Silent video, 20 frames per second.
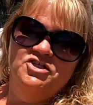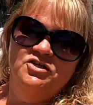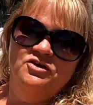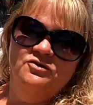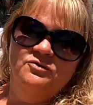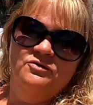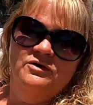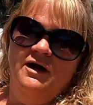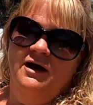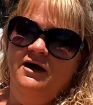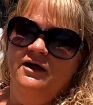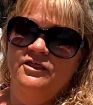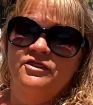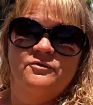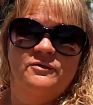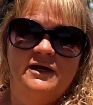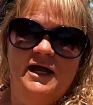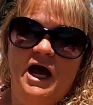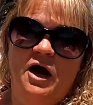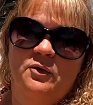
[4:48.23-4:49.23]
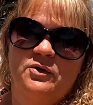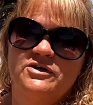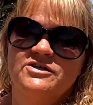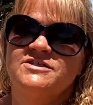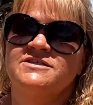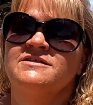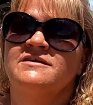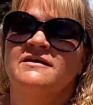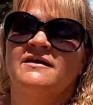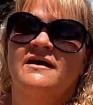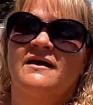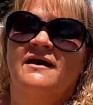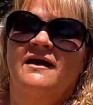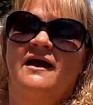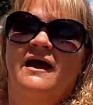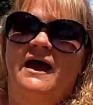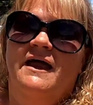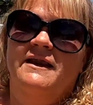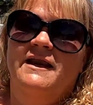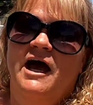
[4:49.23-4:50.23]
me to uh, three hours,
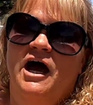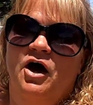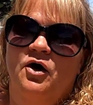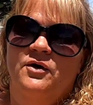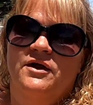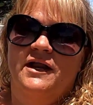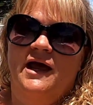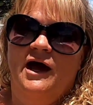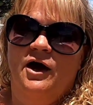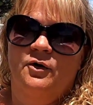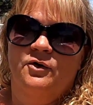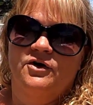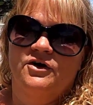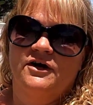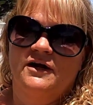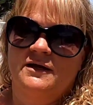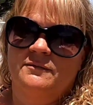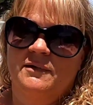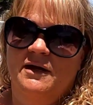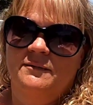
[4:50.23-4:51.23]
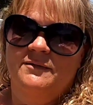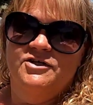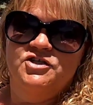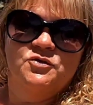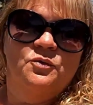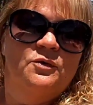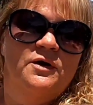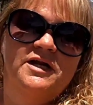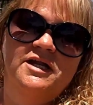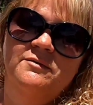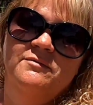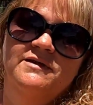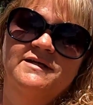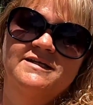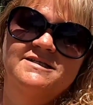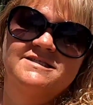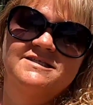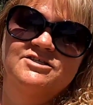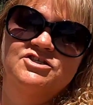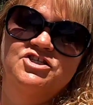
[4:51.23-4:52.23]
and now an hour and maybe 20
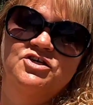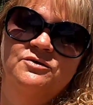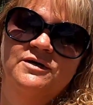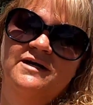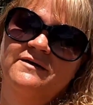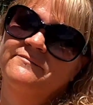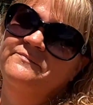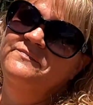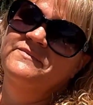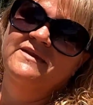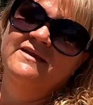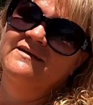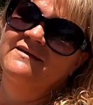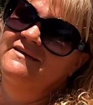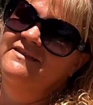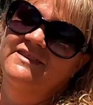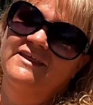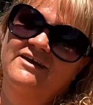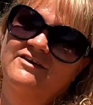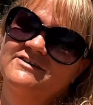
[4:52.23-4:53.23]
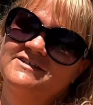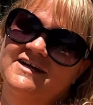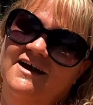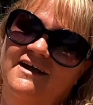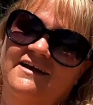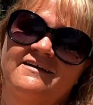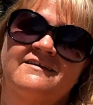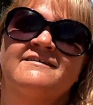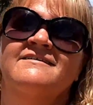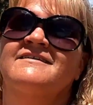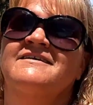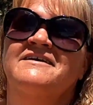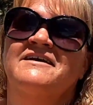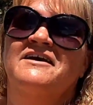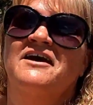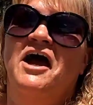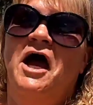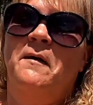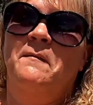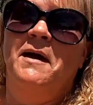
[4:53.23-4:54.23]
minutes into it, they're done.
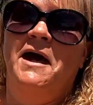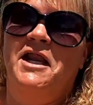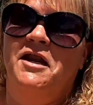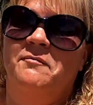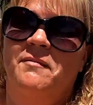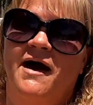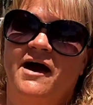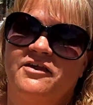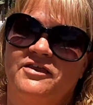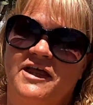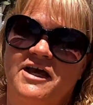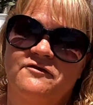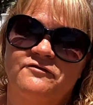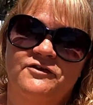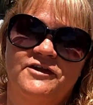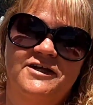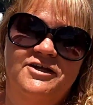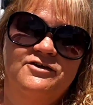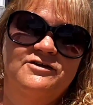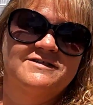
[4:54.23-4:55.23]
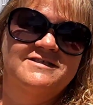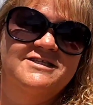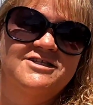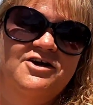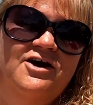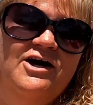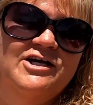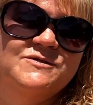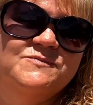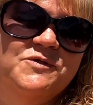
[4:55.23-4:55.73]
I'm headed back, thankfully. You can see the